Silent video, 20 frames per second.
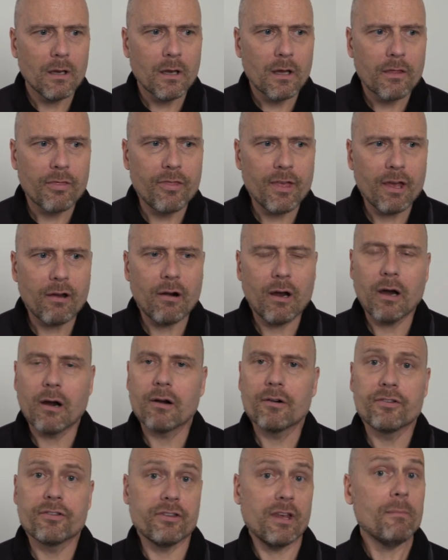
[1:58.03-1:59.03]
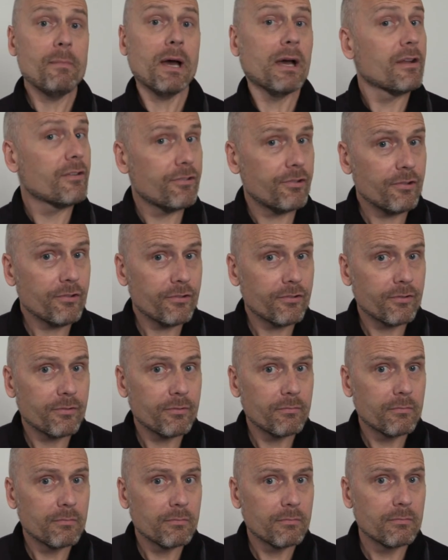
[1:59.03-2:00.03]
there are some answers
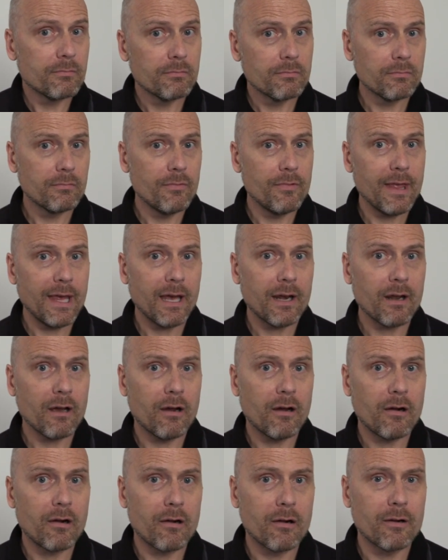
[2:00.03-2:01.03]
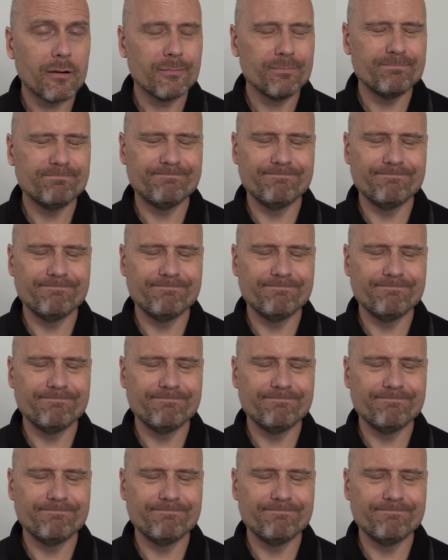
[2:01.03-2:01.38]
that are